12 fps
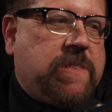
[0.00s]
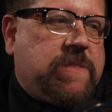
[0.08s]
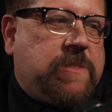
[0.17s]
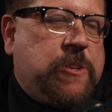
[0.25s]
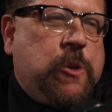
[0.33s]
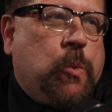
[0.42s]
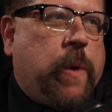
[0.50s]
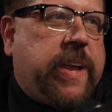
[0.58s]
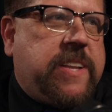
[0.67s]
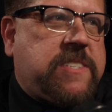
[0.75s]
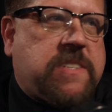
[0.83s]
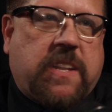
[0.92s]
new
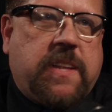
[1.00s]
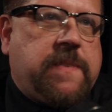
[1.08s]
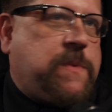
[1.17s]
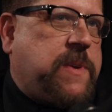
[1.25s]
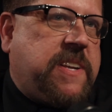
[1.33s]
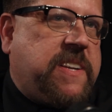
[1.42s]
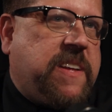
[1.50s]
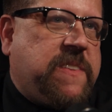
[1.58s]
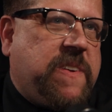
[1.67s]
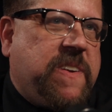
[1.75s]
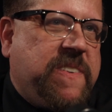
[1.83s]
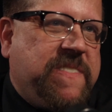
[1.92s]
ways to love one
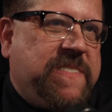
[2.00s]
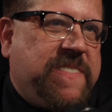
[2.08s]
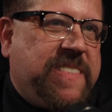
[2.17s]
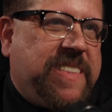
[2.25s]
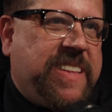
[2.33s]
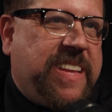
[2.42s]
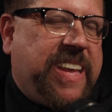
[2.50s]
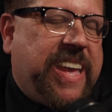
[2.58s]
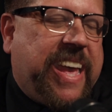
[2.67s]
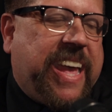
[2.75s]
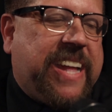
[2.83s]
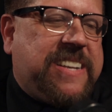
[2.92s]
another,
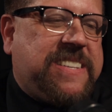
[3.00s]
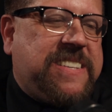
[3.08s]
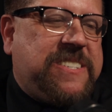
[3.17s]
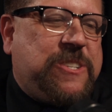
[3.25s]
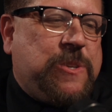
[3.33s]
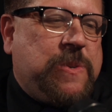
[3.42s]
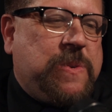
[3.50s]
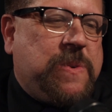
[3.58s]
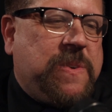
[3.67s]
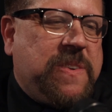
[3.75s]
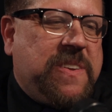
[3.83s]
and to